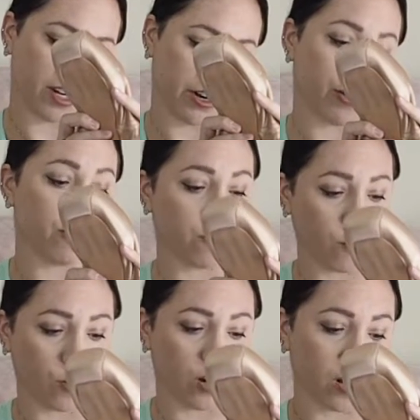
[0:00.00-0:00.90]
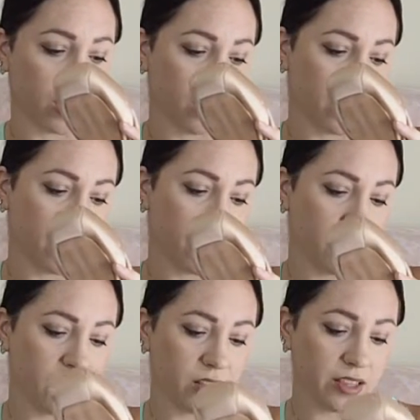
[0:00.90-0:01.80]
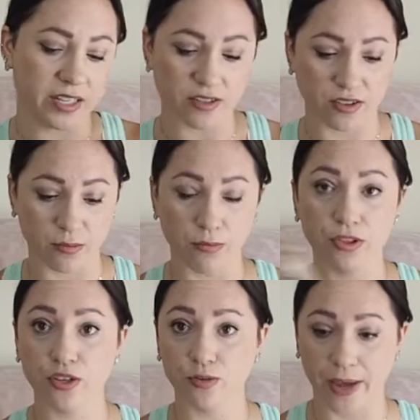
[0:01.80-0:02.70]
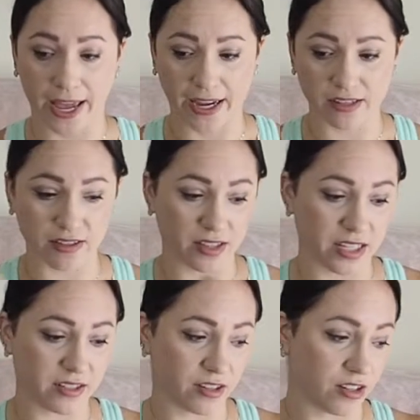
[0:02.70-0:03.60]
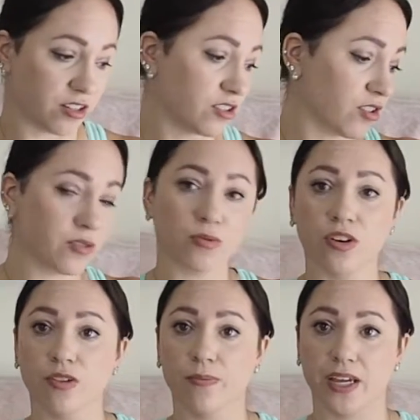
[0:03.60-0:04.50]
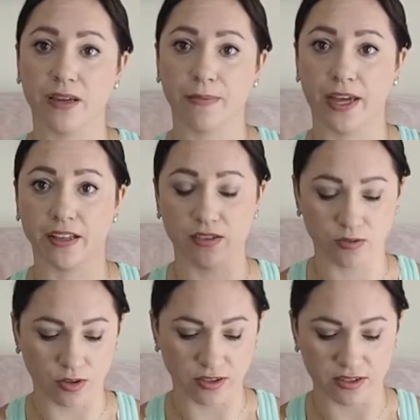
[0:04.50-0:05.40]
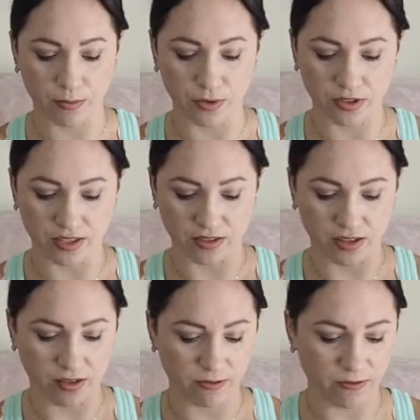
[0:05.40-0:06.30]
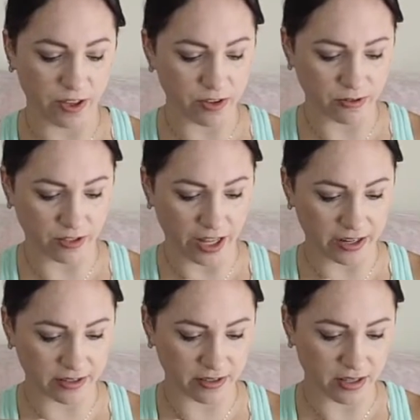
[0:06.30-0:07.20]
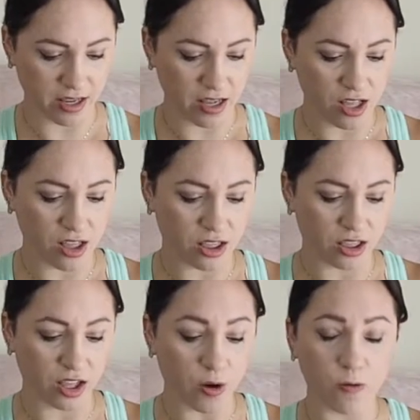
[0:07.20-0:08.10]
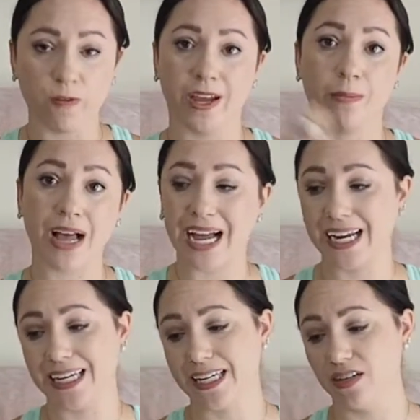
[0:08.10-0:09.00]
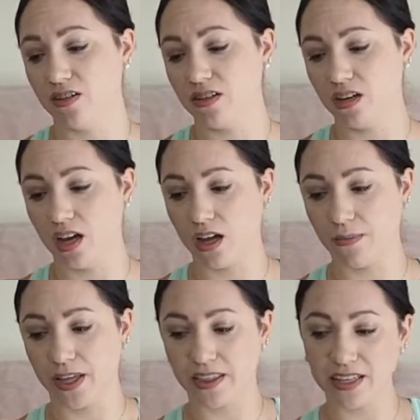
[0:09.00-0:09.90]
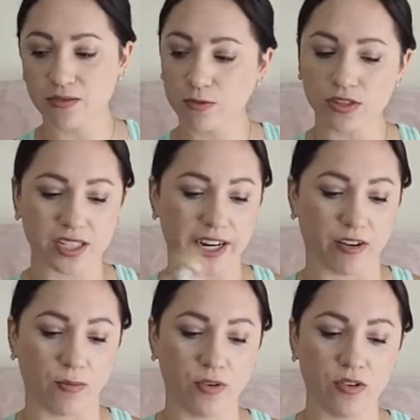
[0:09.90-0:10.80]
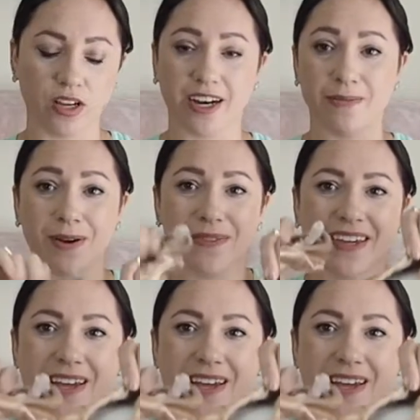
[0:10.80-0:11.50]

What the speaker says: narrow 4. These are the blue bags, so those were all the pink bag, those were all the Supple. These are the Featherflex low Vamp high heel. These weren't terrible, and I bought them in the